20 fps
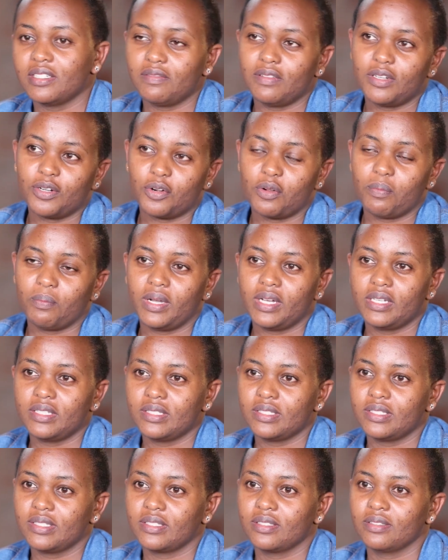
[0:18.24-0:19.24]
several
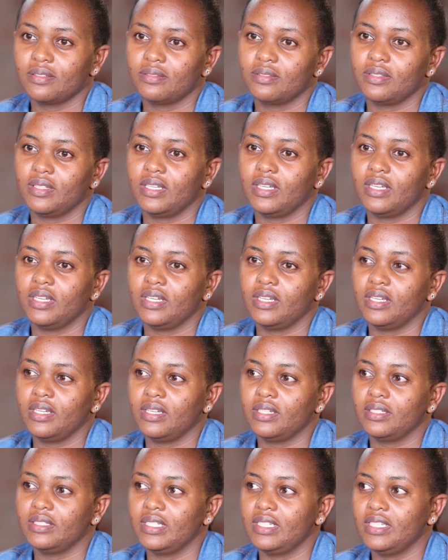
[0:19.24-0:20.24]
months,
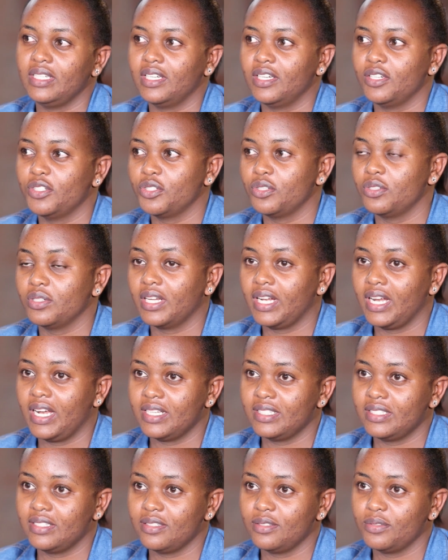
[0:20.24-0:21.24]
the dedication
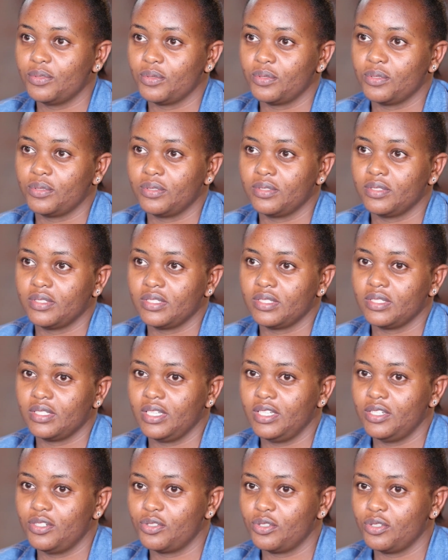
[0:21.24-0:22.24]
classes was
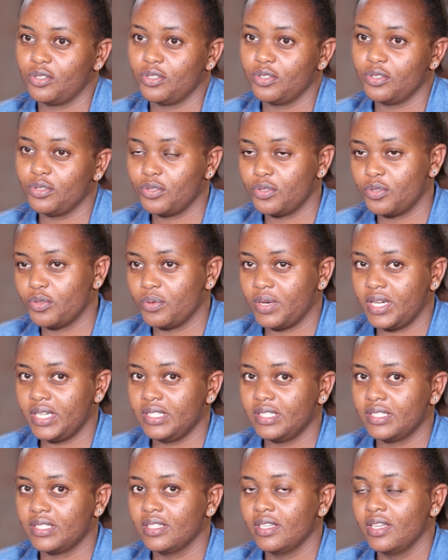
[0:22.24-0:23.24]
introduced to
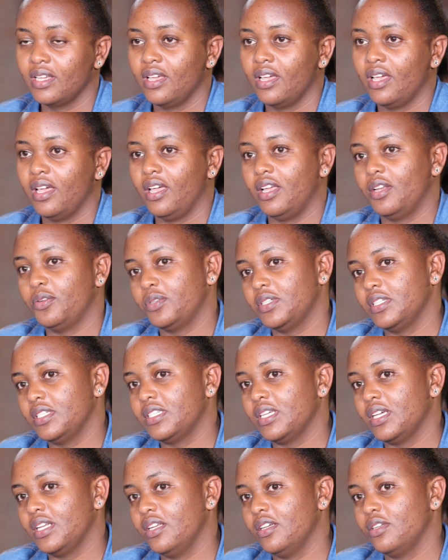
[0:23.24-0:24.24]
us and we
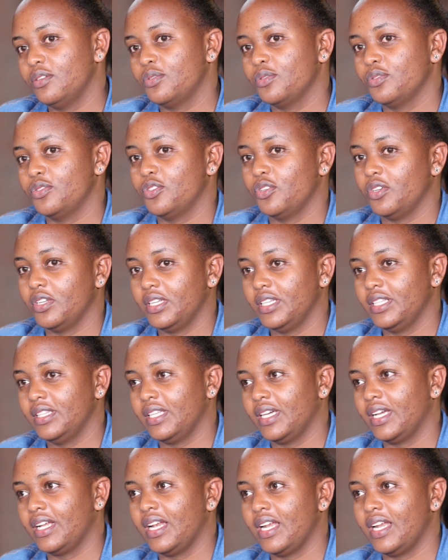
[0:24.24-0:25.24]
decided to join in the